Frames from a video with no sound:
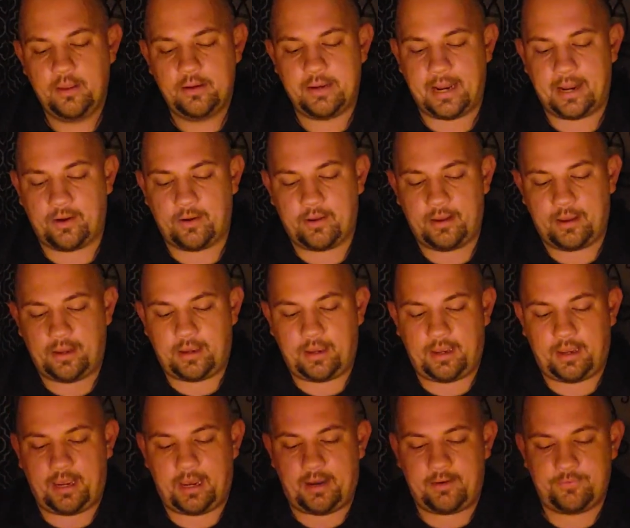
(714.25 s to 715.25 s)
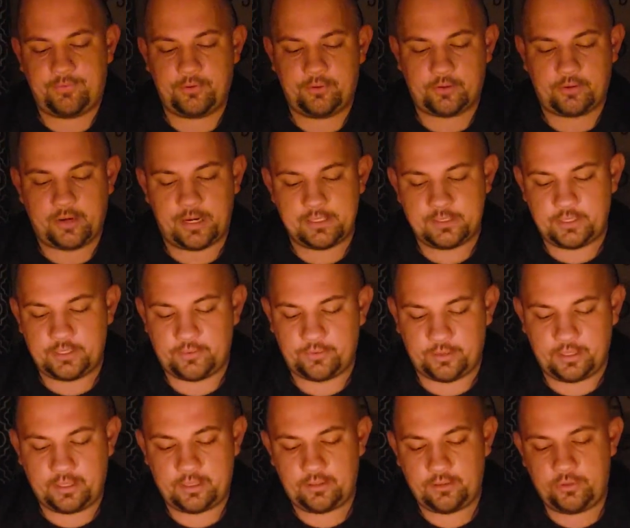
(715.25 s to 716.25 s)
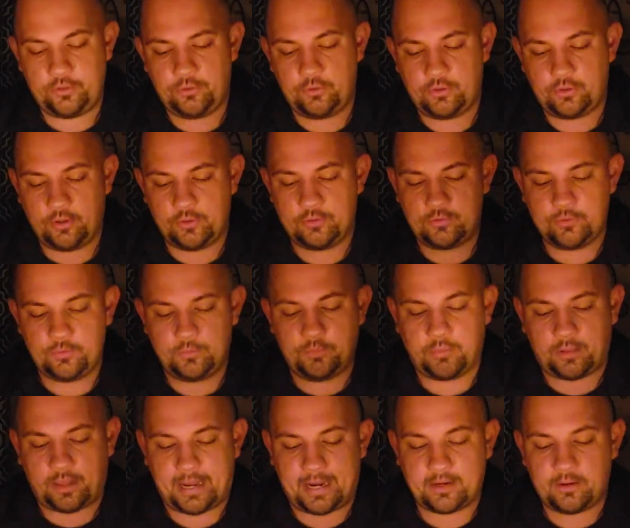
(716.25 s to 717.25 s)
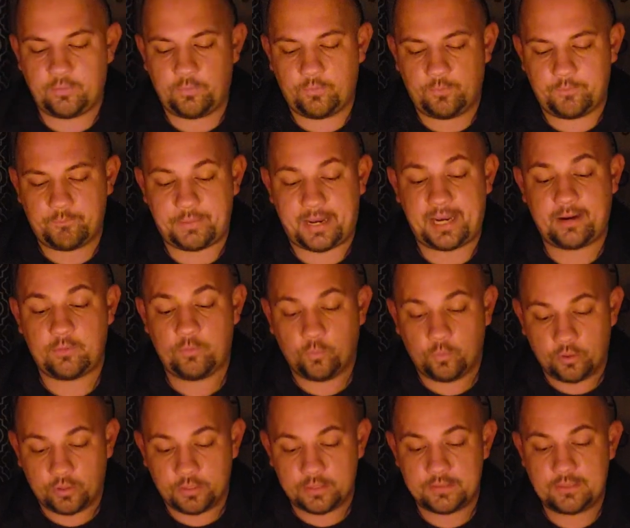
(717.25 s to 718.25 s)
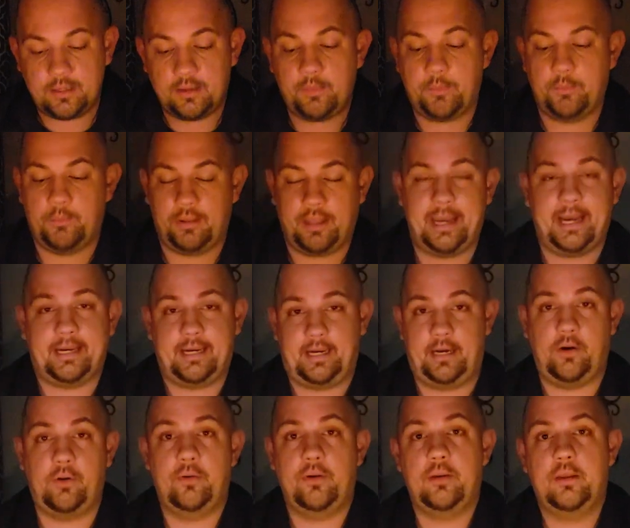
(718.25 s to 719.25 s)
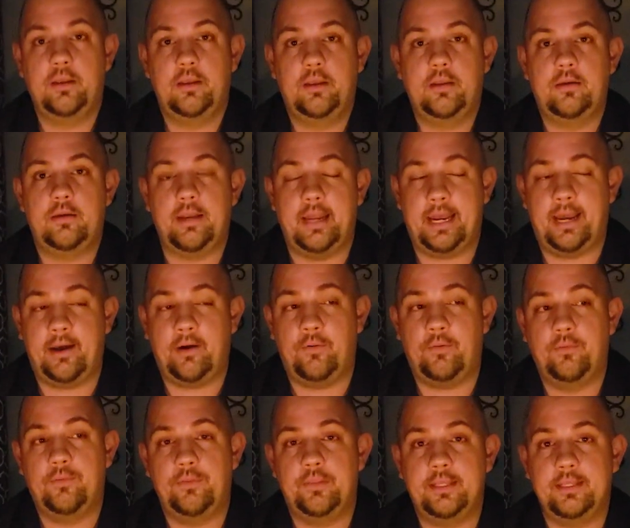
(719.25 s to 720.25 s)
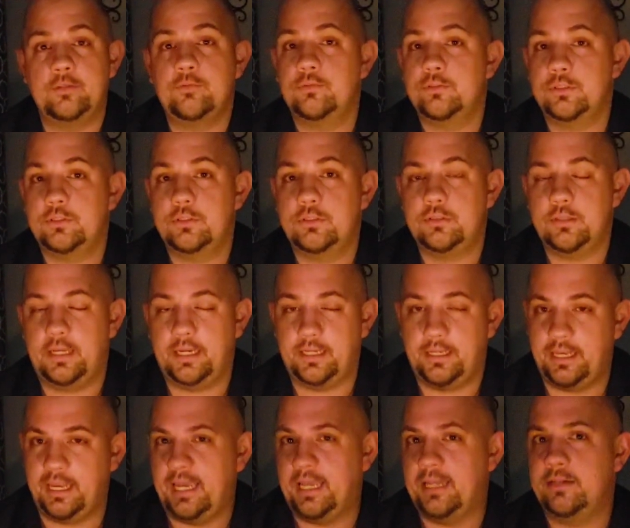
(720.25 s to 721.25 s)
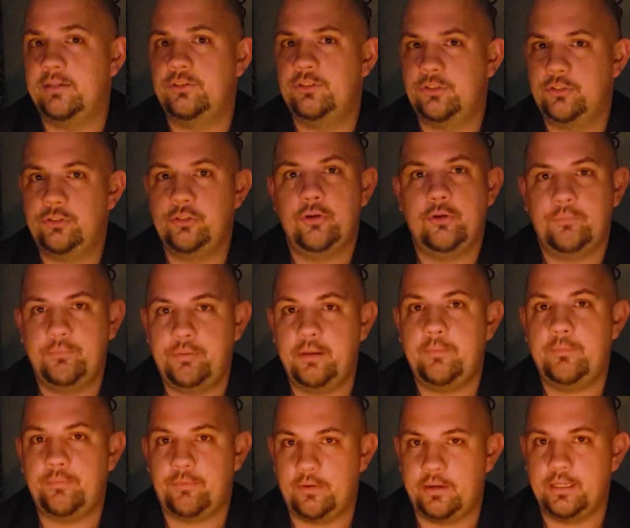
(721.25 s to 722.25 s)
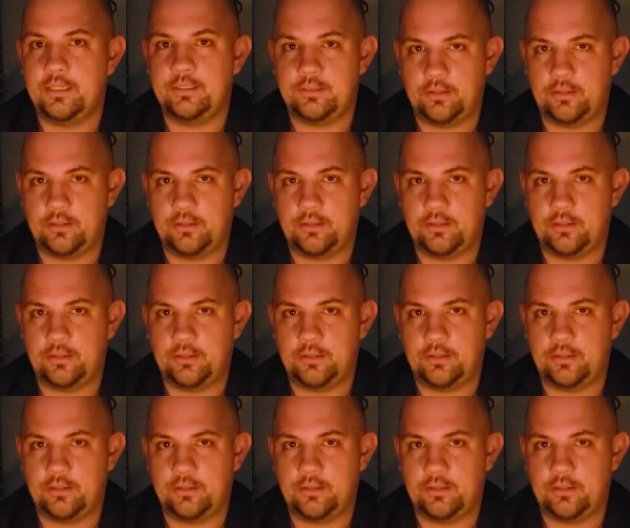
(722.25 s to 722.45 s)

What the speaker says: Now, after Crazy Creek, you go to Backwoods Blackout. Now, this one's, again, should be pretty